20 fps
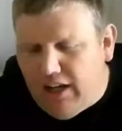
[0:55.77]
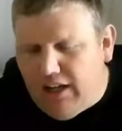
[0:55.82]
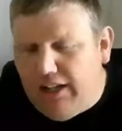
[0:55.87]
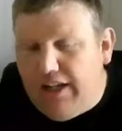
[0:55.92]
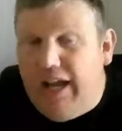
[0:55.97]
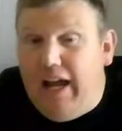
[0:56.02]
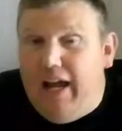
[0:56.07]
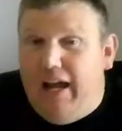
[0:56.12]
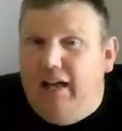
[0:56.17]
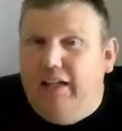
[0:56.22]

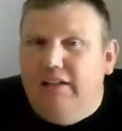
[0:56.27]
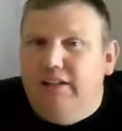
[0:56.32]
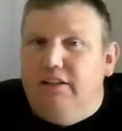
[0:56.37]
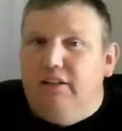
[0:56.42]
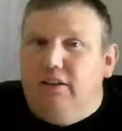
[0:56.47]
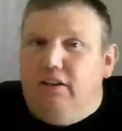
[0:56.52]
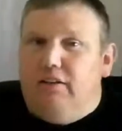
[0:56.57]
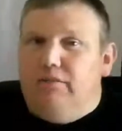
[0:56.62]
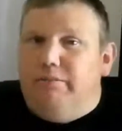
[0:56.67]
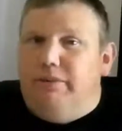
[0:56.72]
Yeah, you
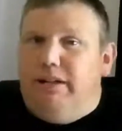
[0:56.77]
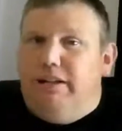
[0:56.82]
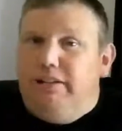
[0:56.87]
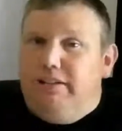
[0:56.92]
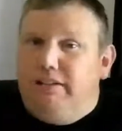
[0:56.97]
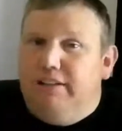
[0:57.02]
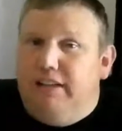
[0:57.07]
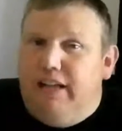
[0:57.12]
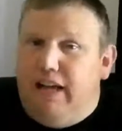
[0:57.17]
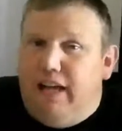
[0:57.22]
heard me.
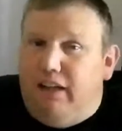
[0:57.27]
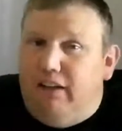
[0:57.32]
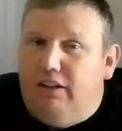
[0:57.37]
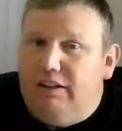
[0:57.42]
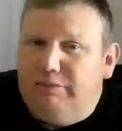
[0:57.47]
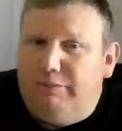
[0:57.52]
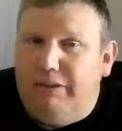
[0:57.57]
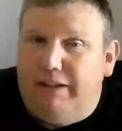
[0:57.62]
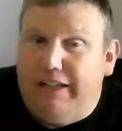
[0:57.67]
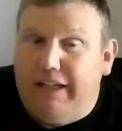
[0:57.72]
Yeah, I
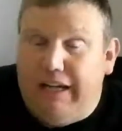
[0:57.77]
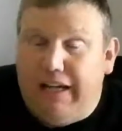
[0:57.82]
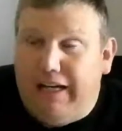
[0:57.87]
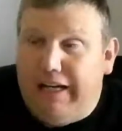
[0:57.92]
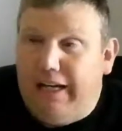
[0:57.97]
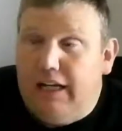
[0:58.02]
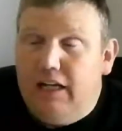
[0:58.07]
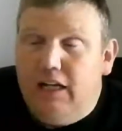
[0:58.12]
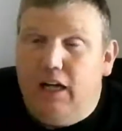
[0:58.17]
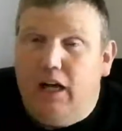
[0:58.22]
lost by like
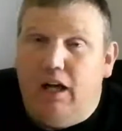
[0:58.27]
80.